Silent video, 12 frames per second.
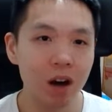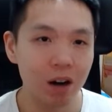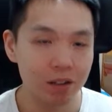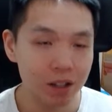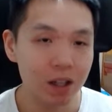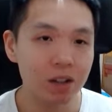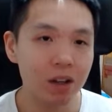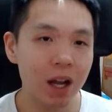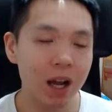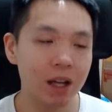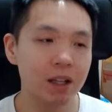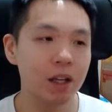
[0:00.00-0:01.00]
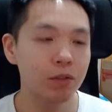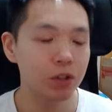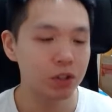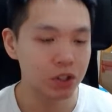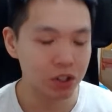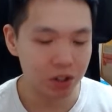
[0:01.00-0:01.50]
On the other hand, if you
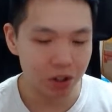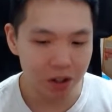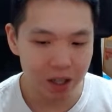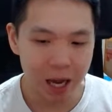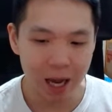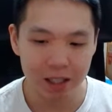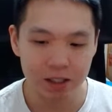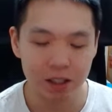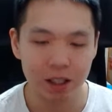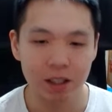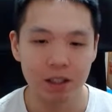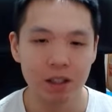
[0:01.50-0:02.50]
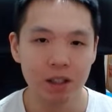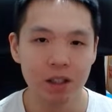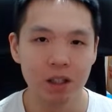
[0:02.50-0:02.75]
start asking